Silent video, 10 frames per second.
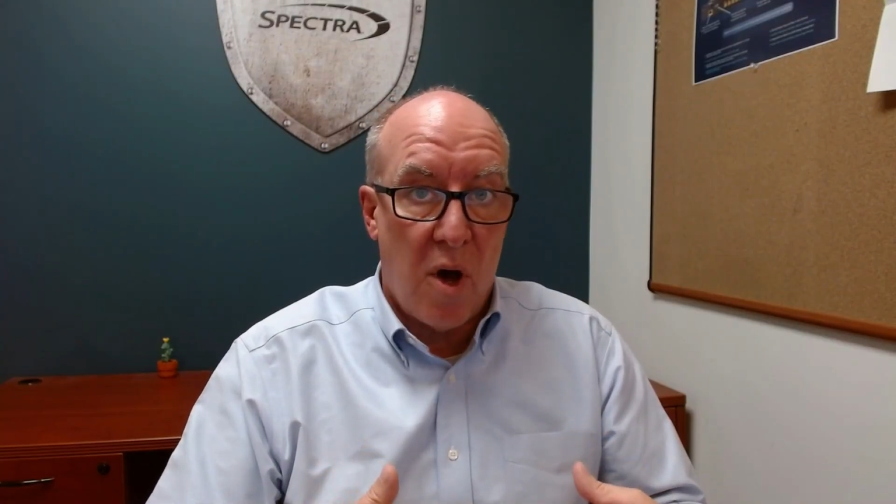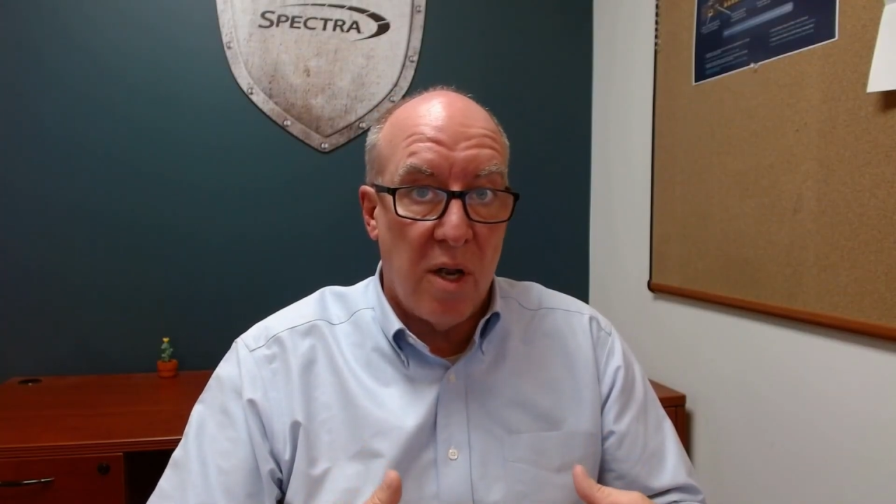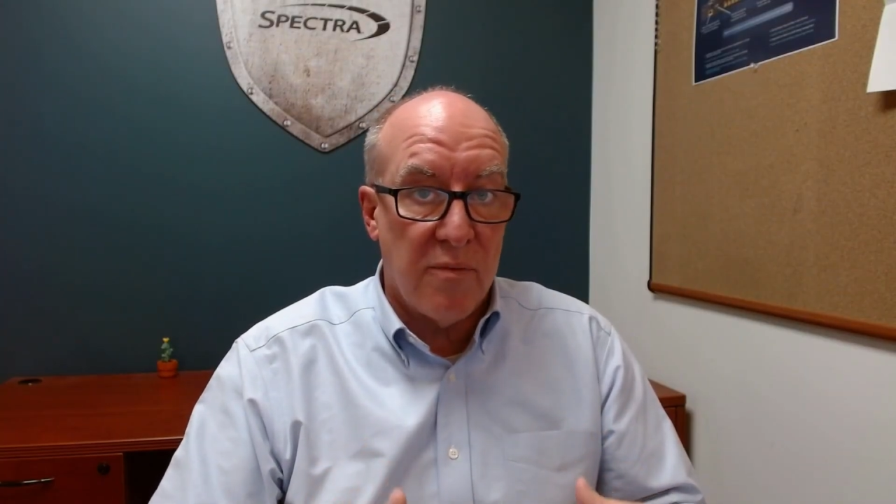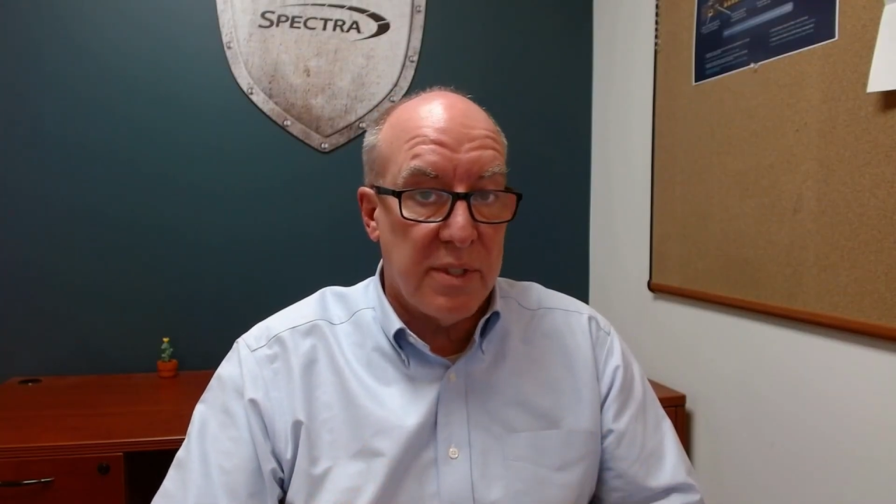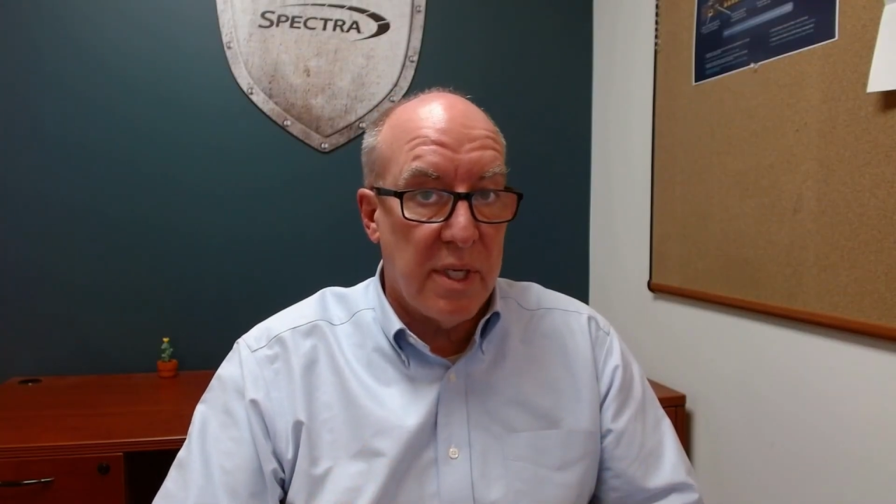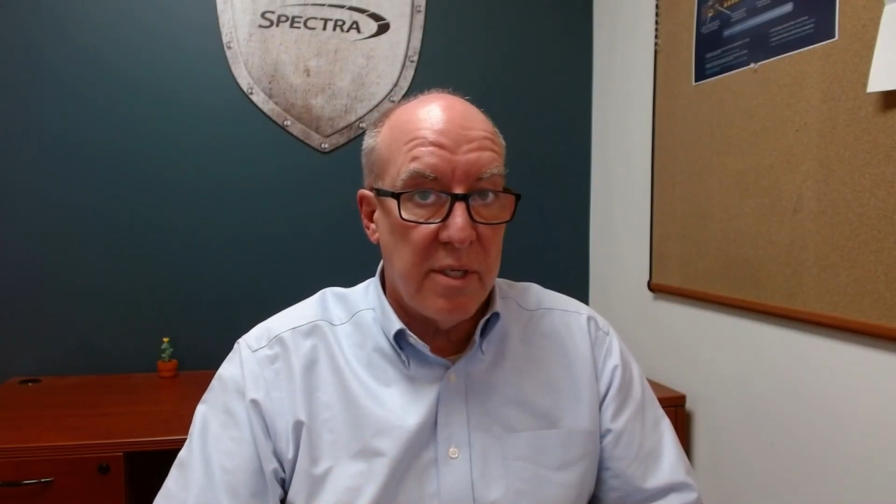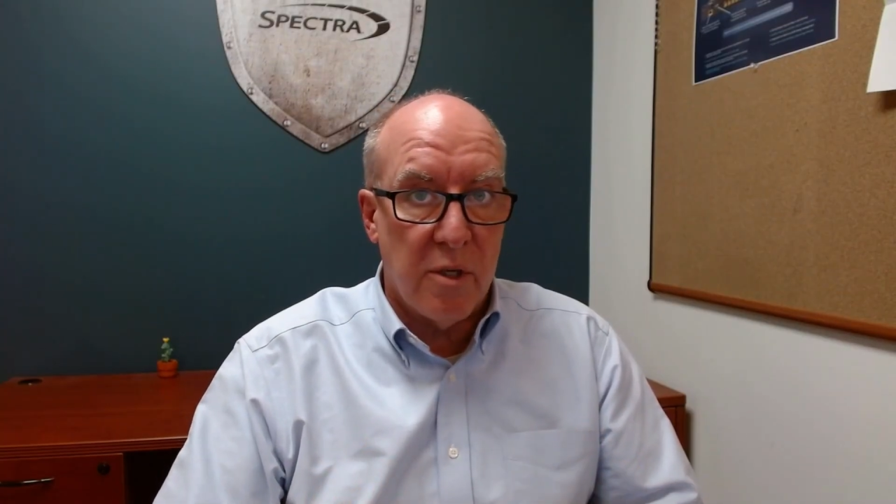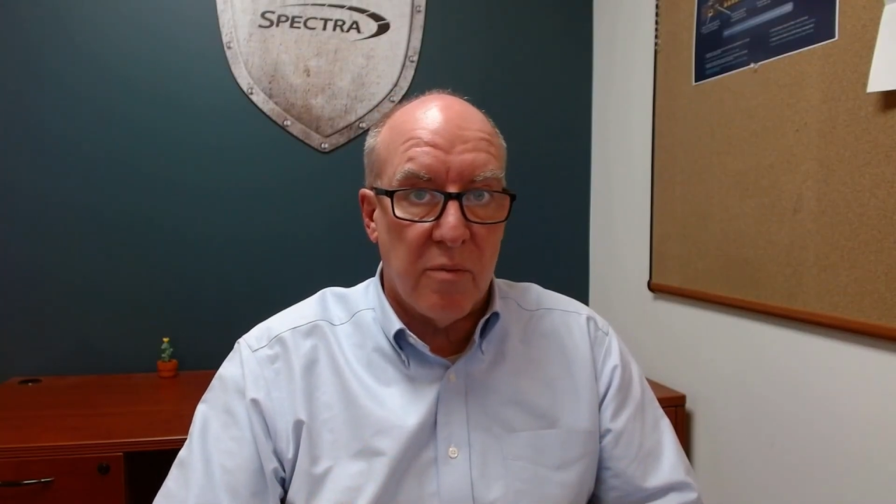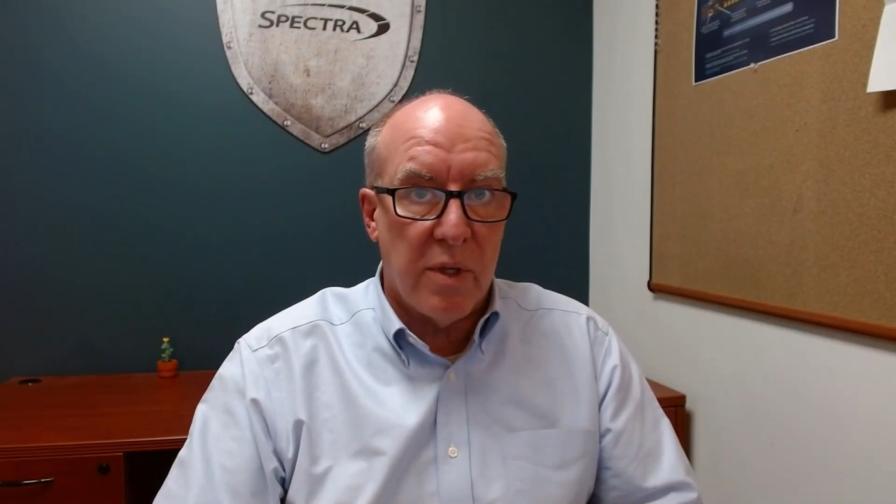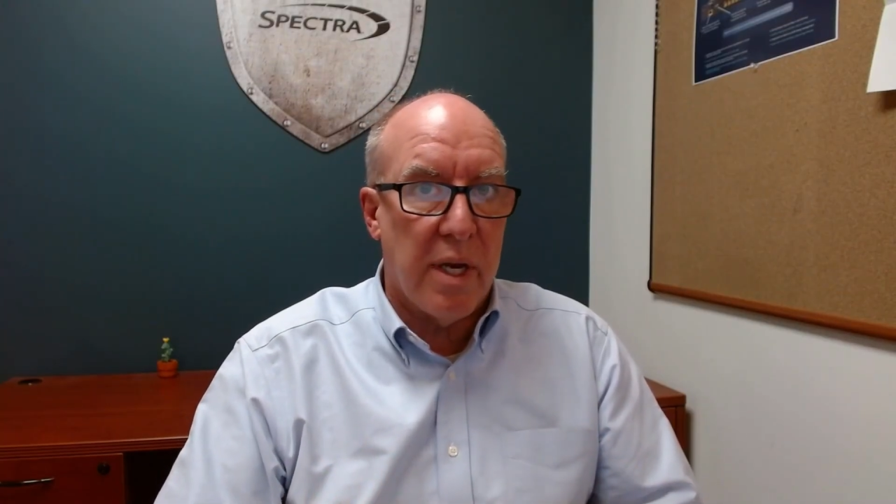all of a sudden
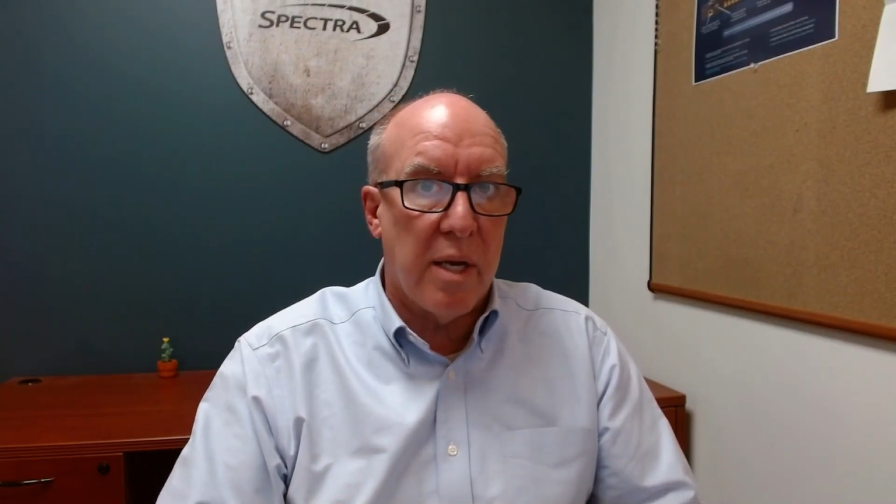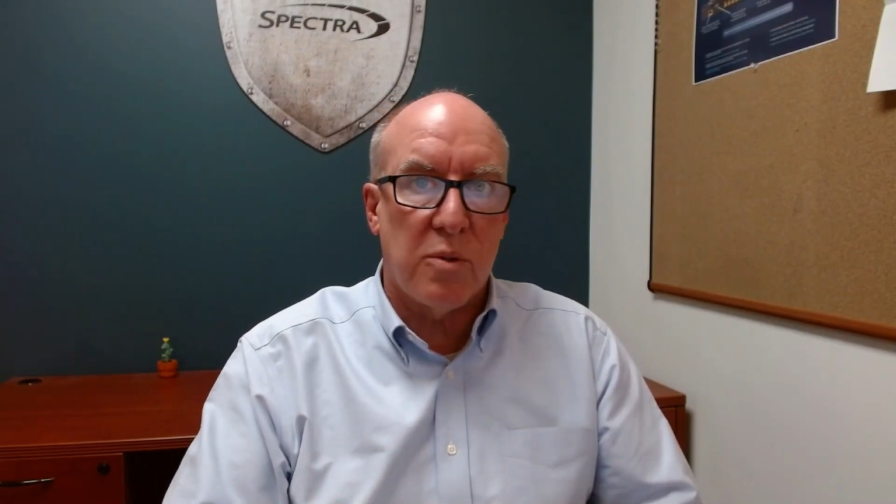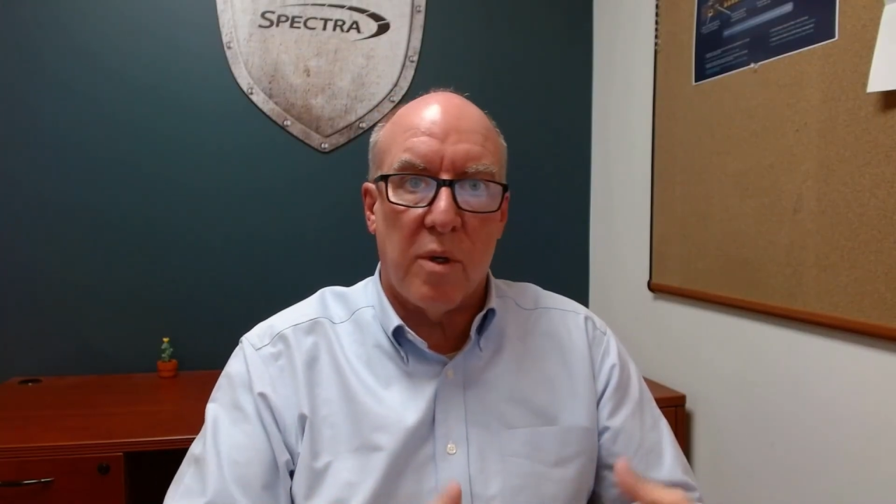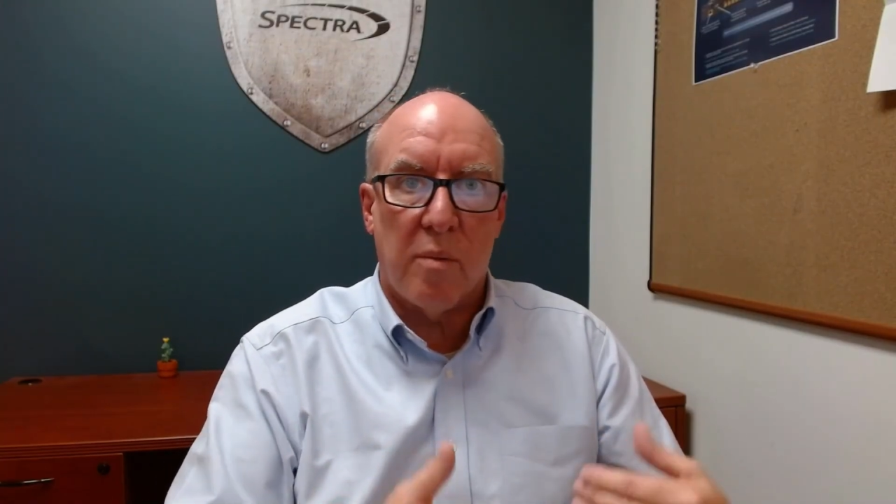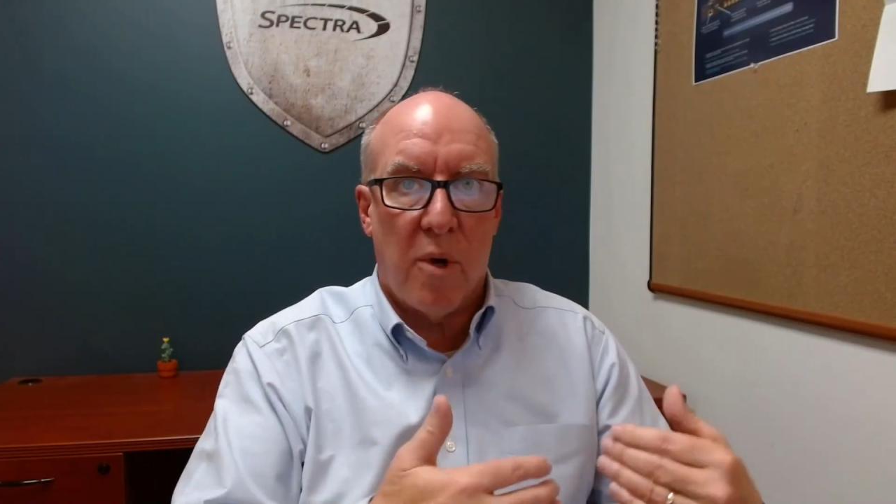you get extra